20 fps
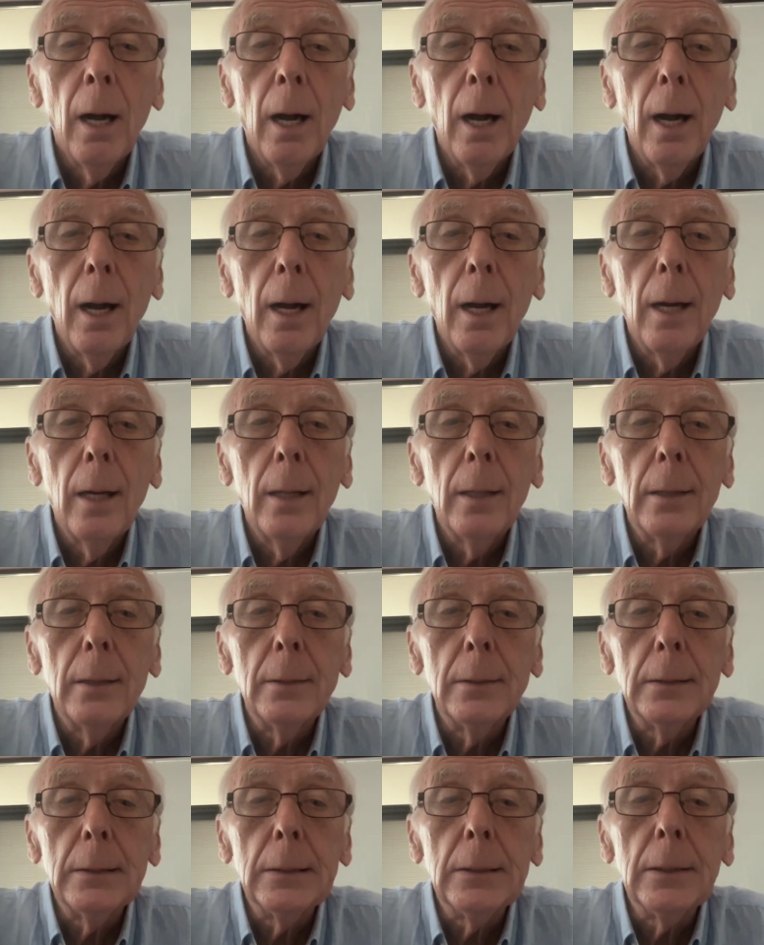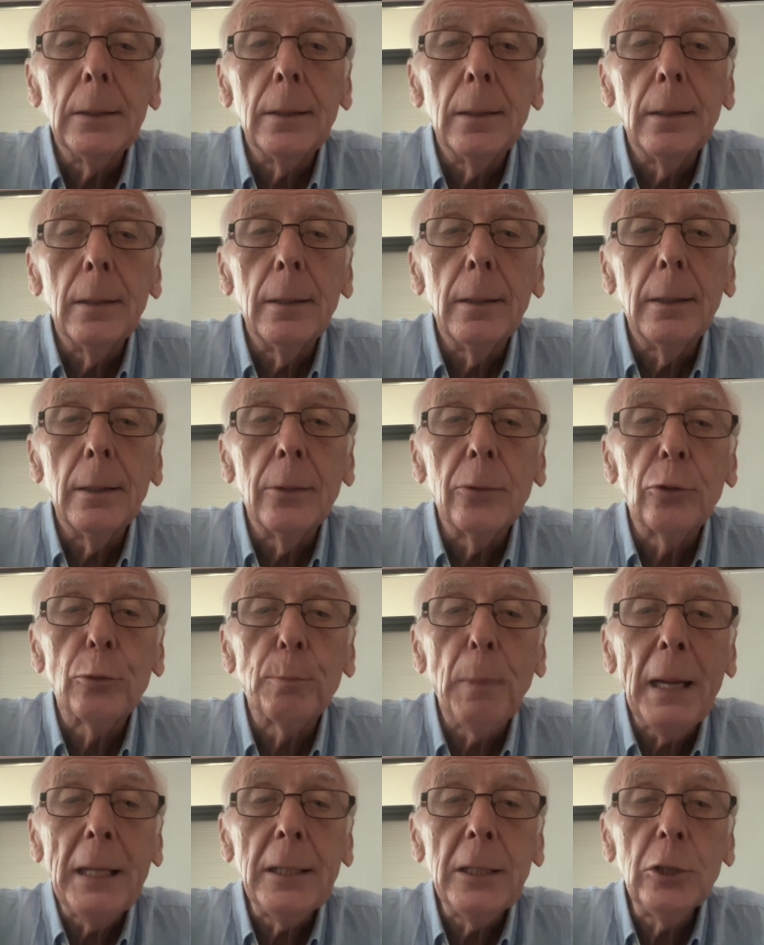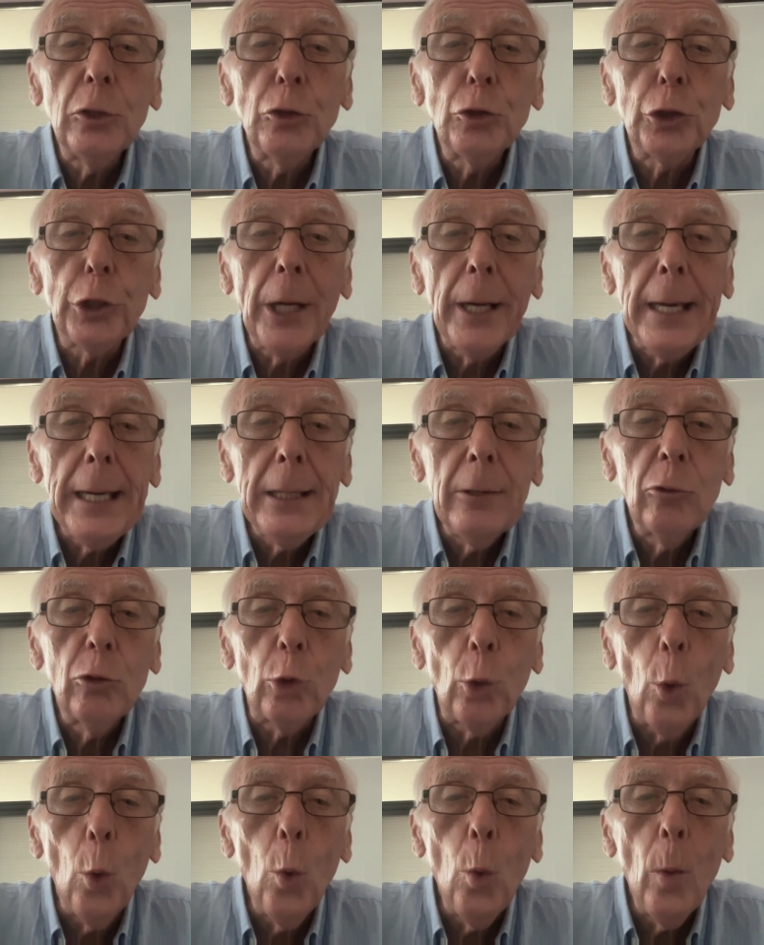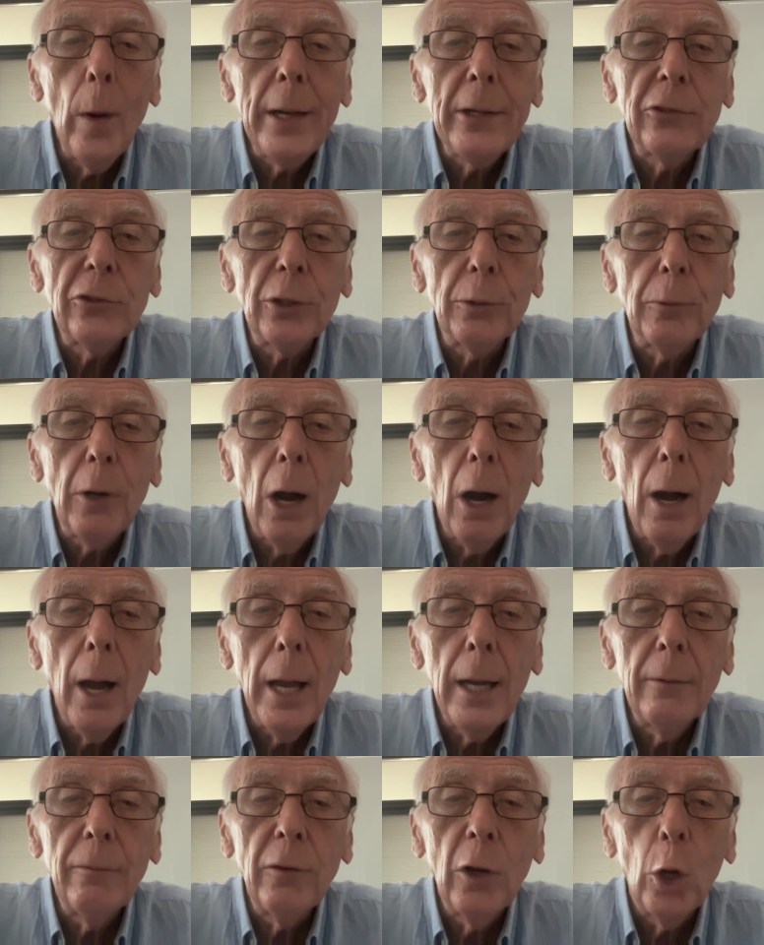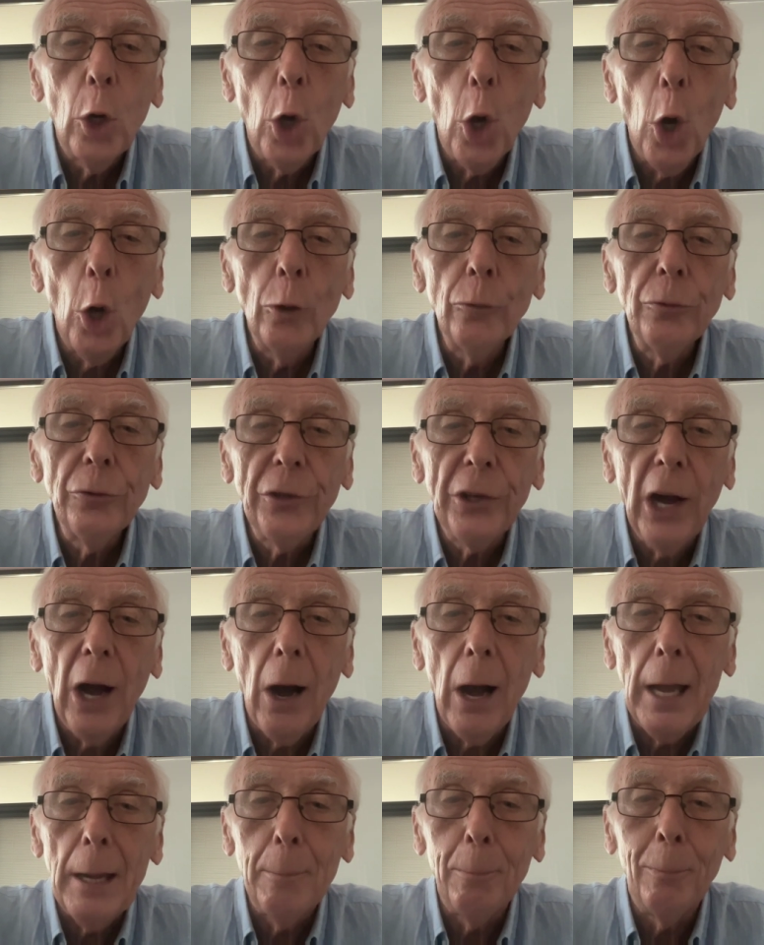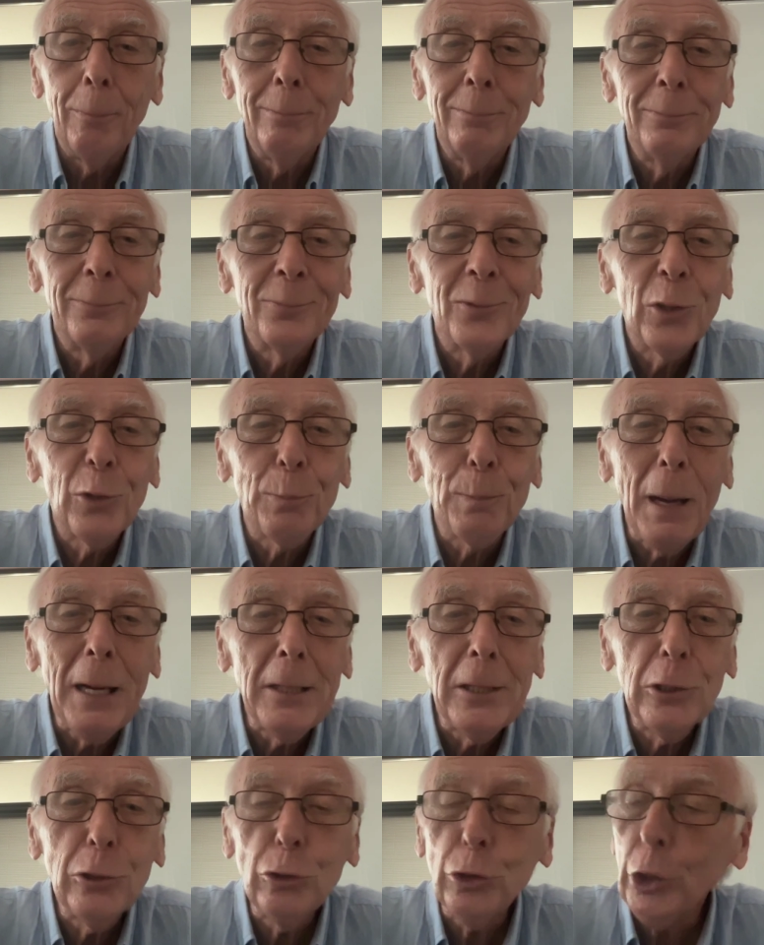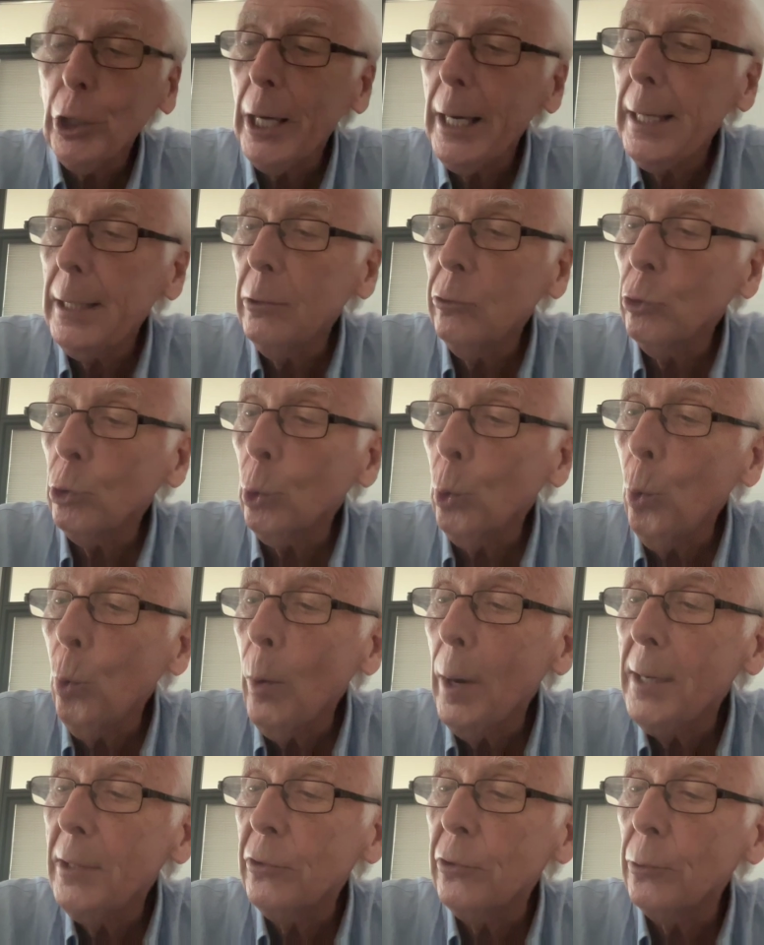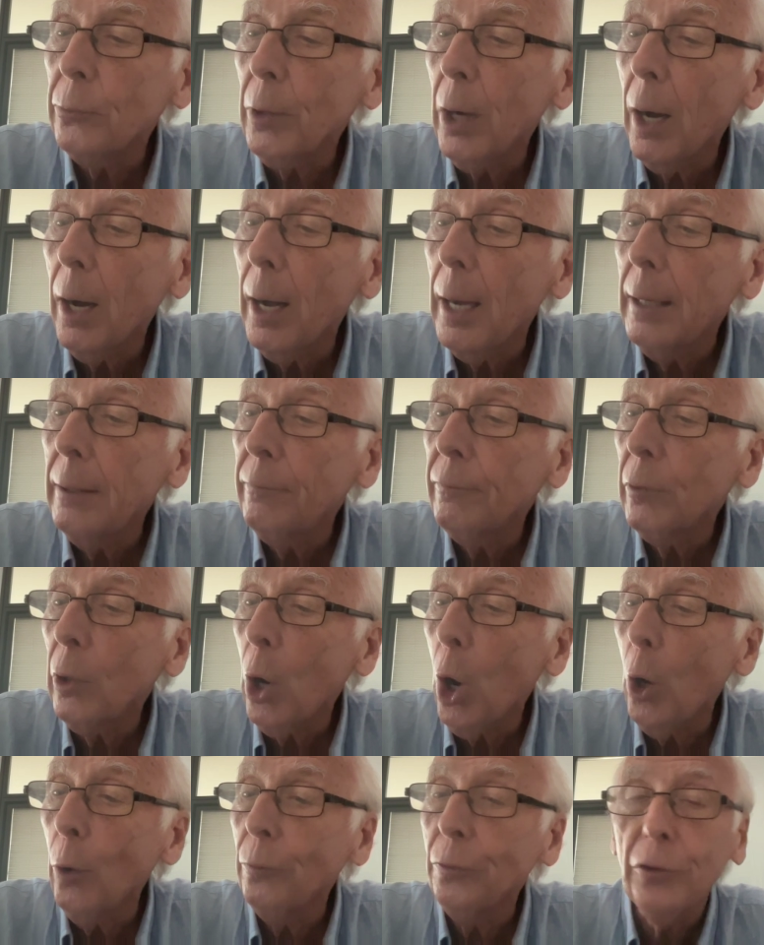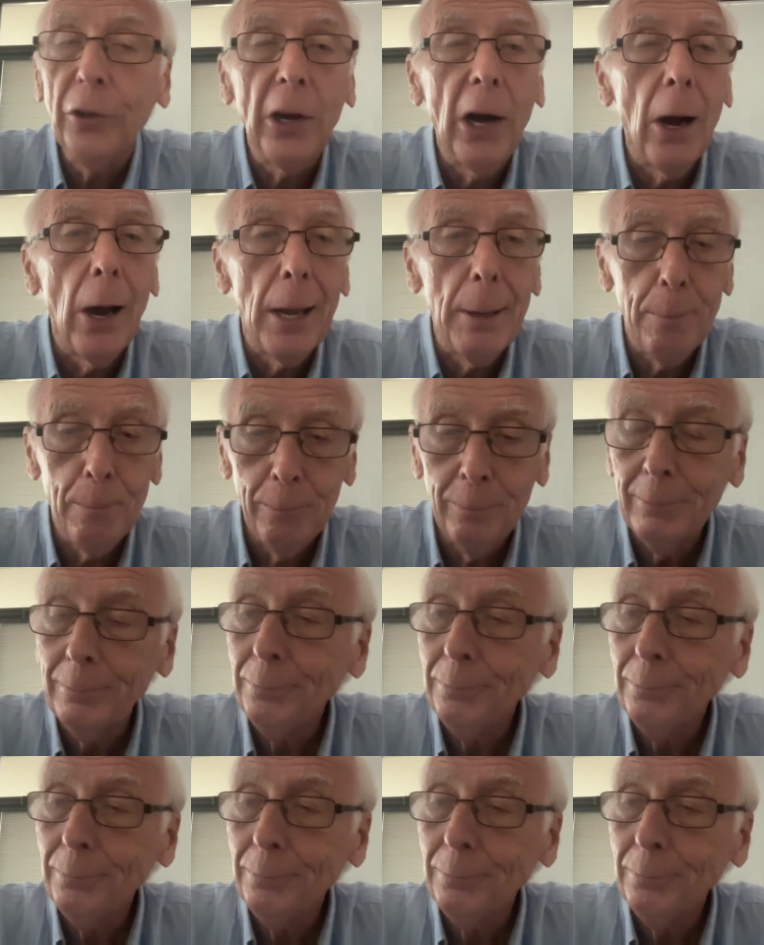Uh, Spanish trains always arrive on time. Spanish trains always arrive on time.